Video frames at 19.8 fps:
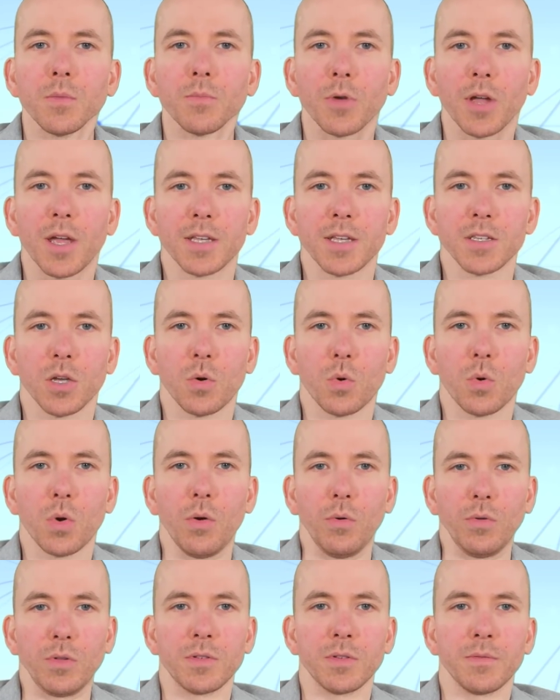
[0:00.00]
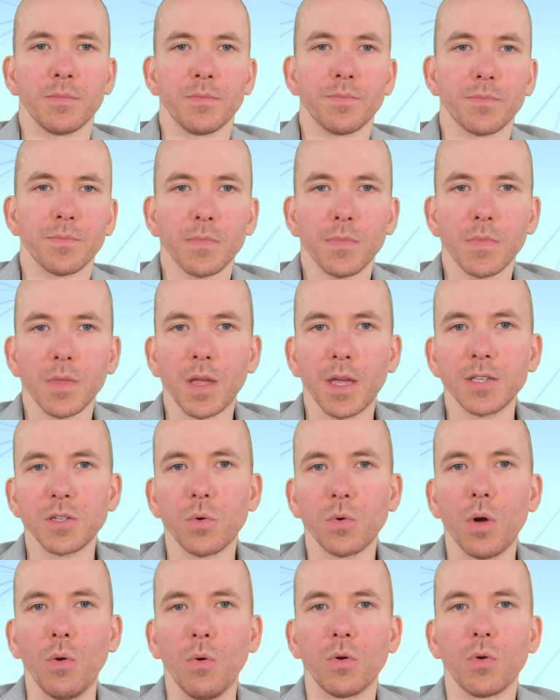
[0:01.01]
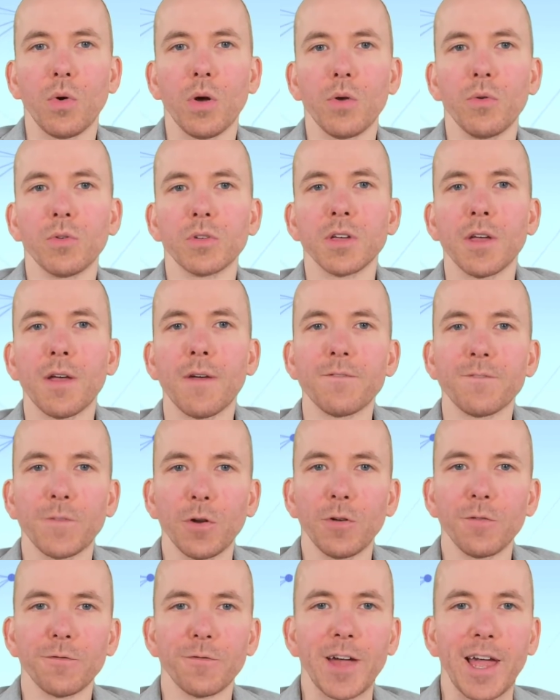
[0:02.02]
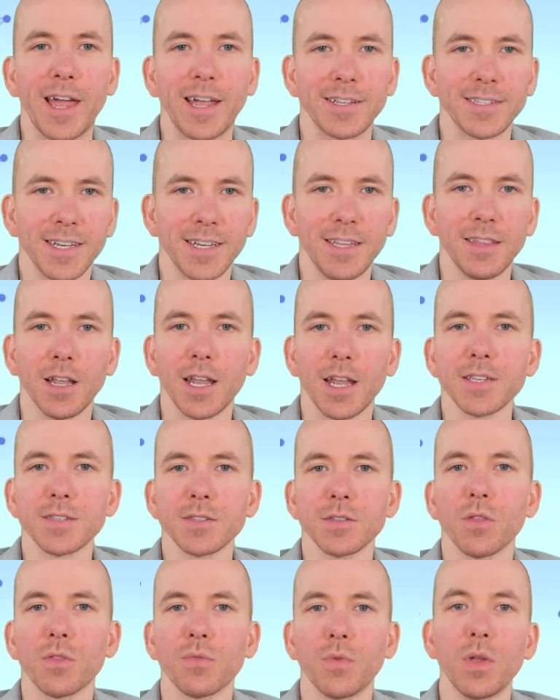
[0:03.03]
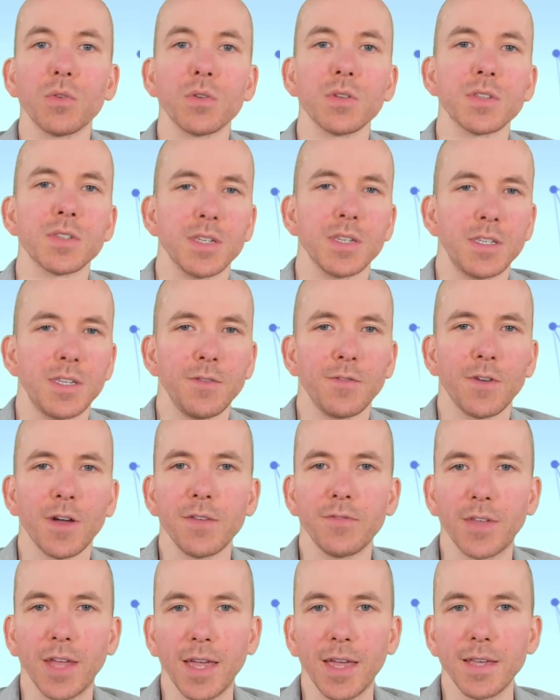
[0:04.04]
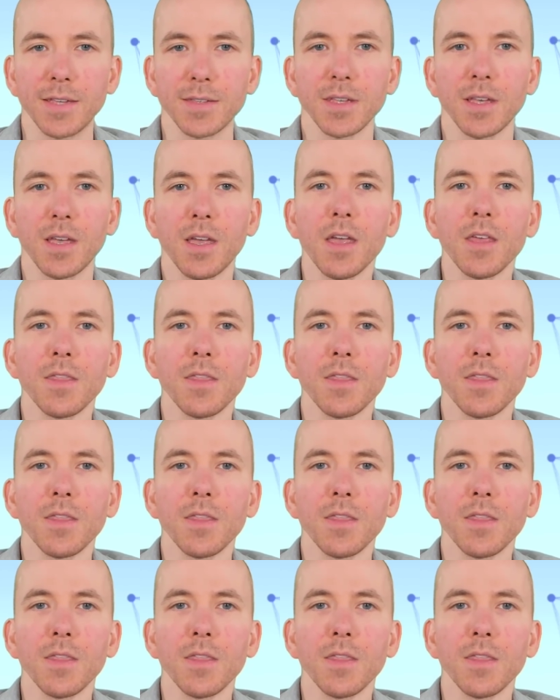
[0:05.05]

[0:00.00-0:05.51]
But here's a quote. Here's quote, fun fact, in the last 365 days,